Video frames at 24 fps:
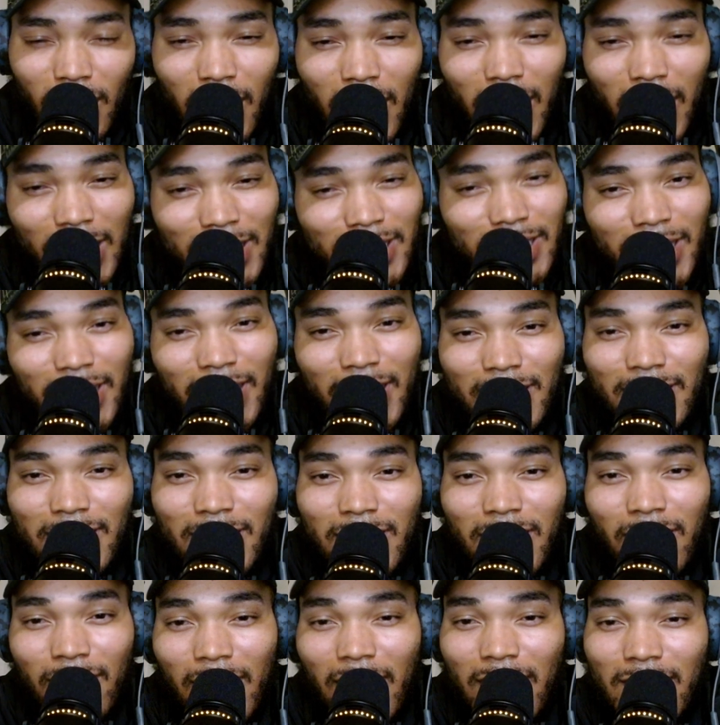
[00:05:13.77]
I said it
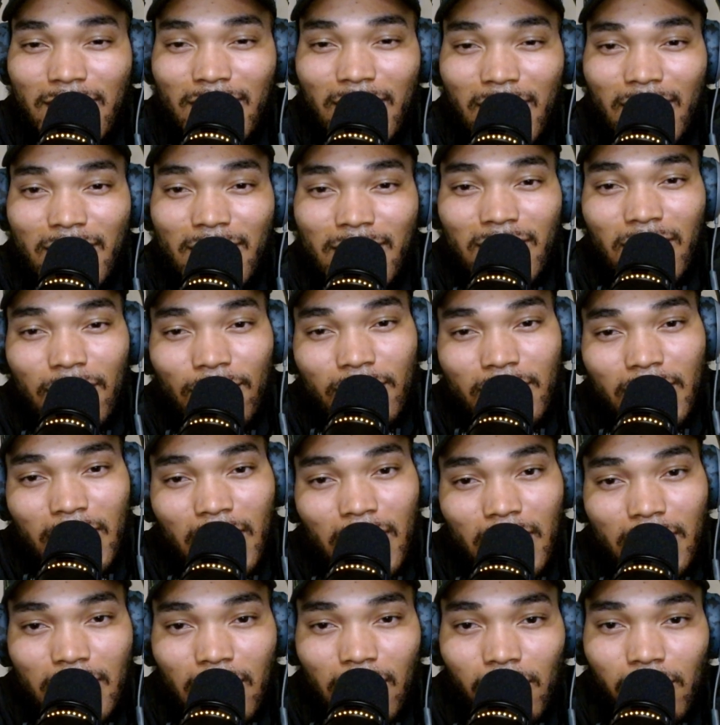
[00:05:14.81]
several times
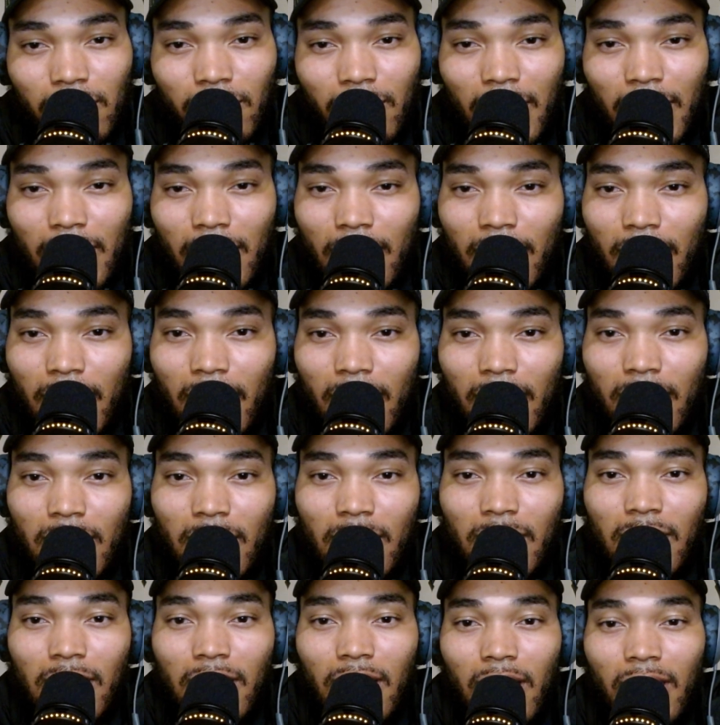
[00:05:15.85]
all throughout the day,
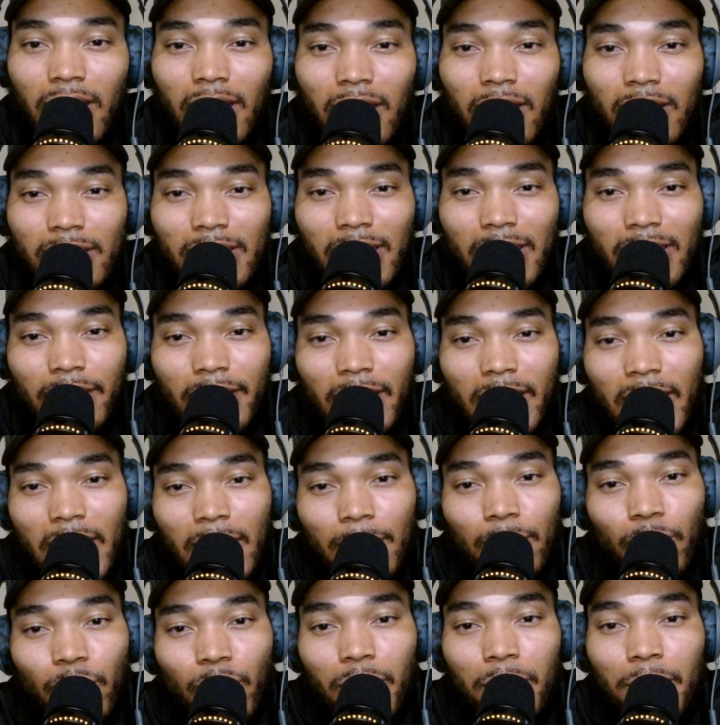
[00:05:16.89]
just to keep
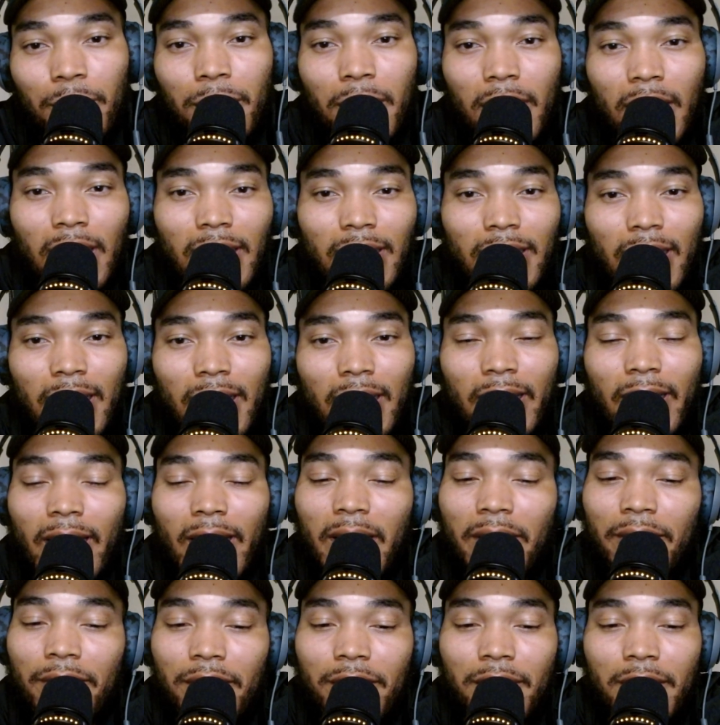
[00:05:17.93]
repeating that
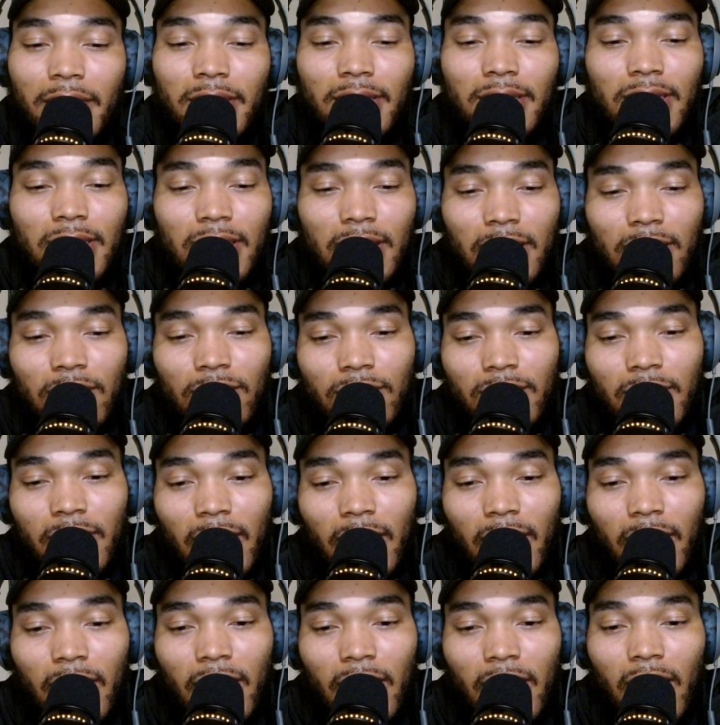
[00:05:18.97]
every single day.
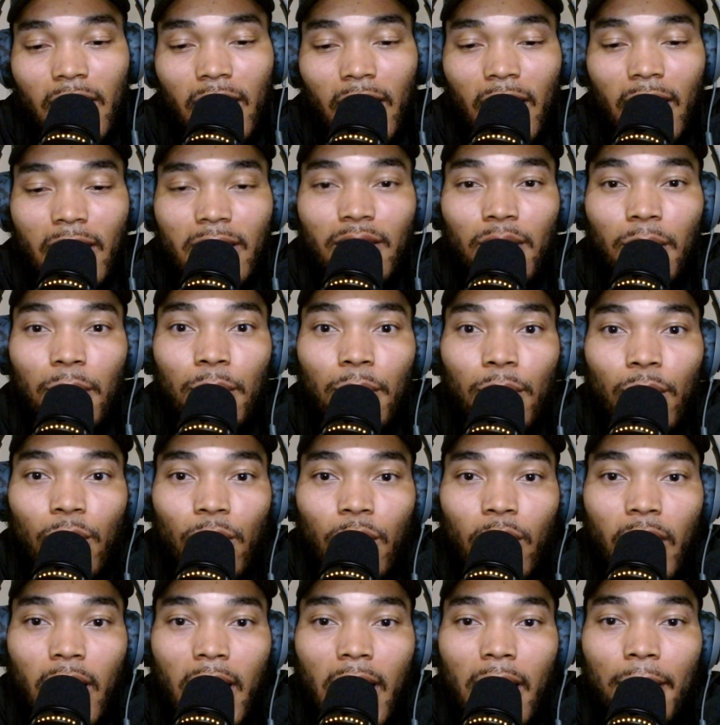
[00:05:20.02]
And the more
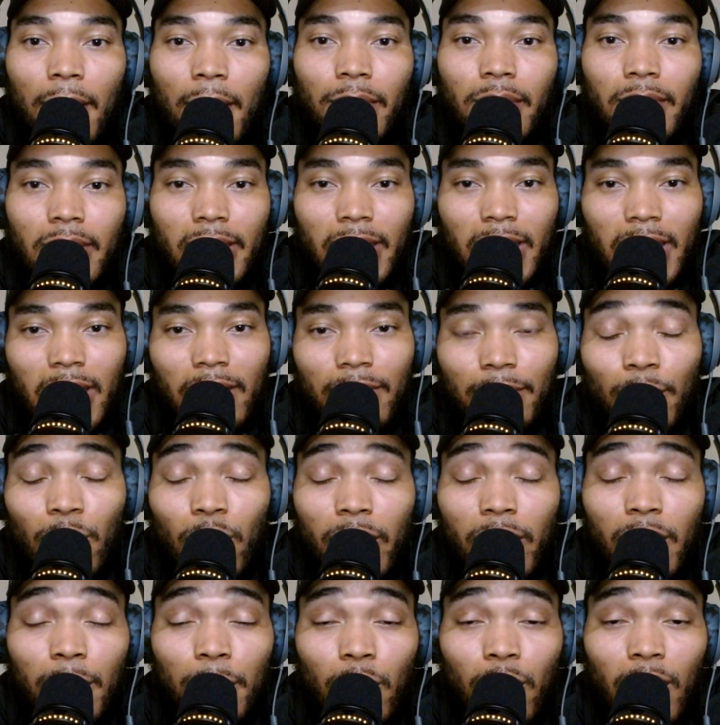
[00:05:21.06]
I believe, the
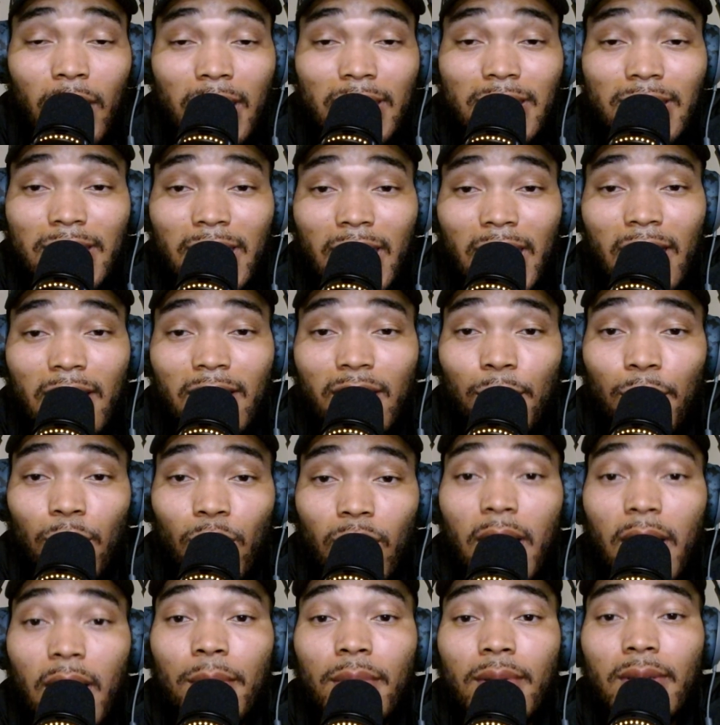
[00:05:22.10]
more I say it, the more I
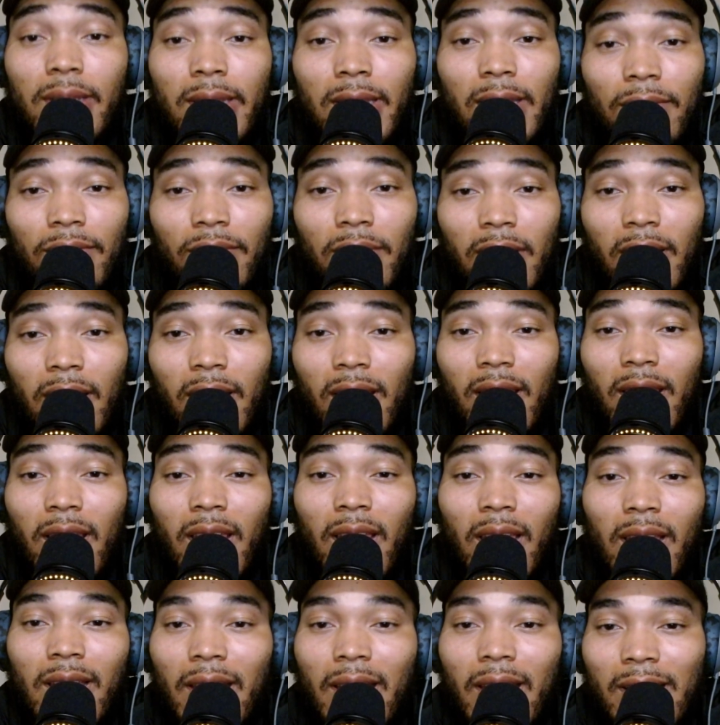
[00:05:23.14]
believe in it. And
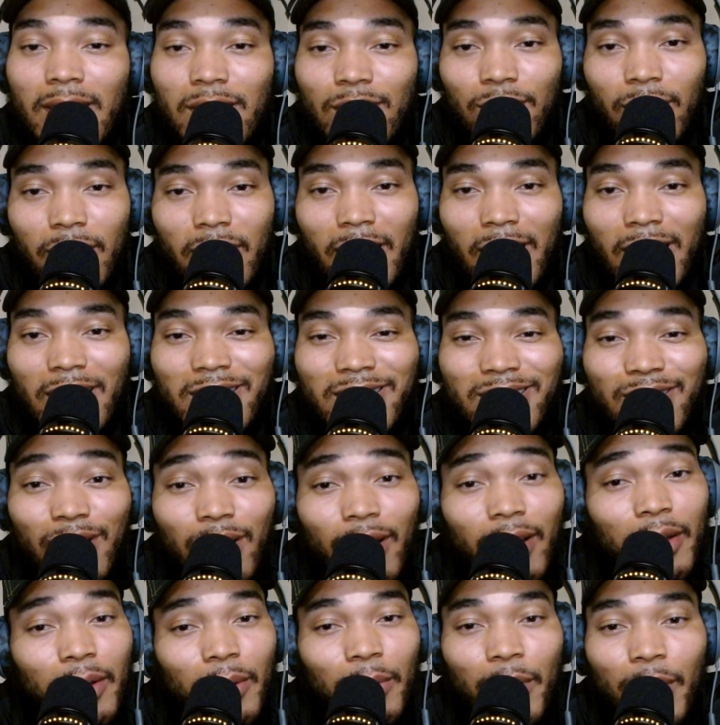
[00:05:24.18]
guess what? It's starting to
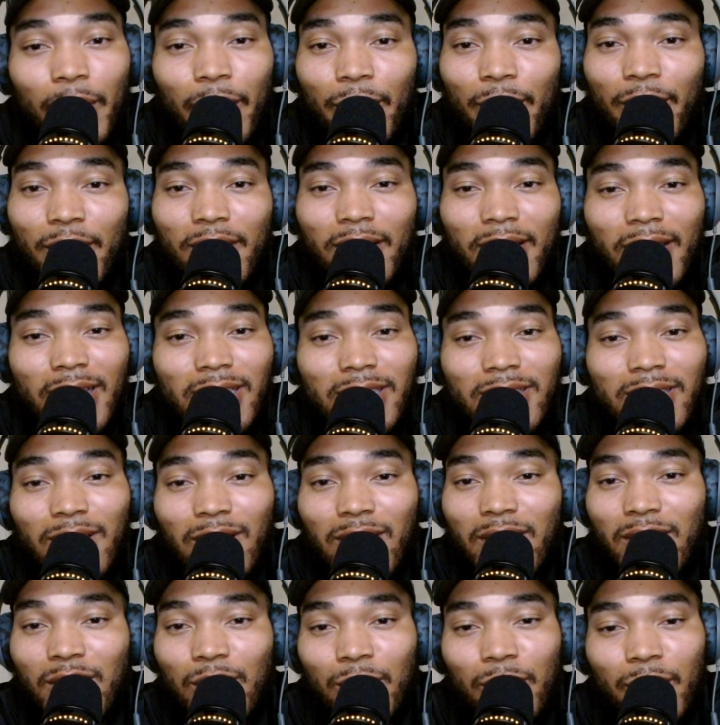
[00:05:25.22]
work. It's starting
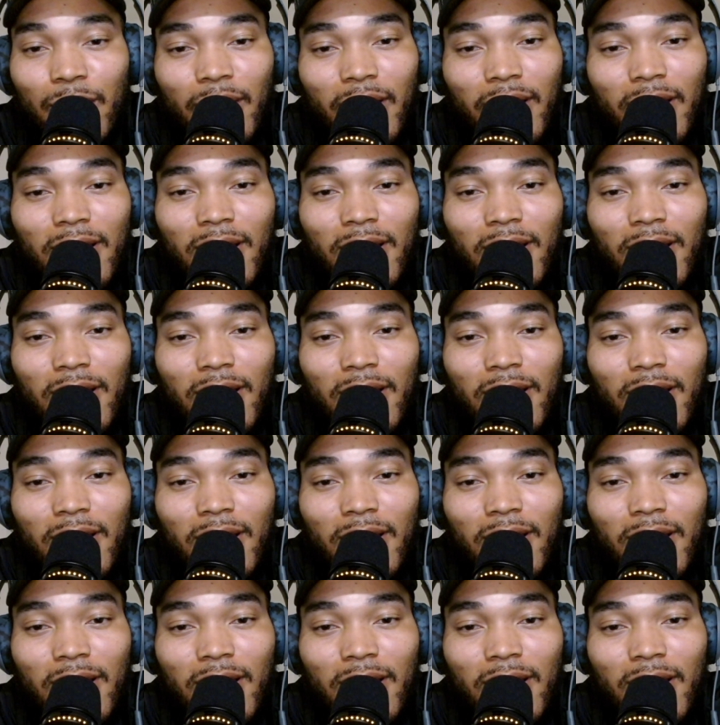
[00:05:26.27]
to work.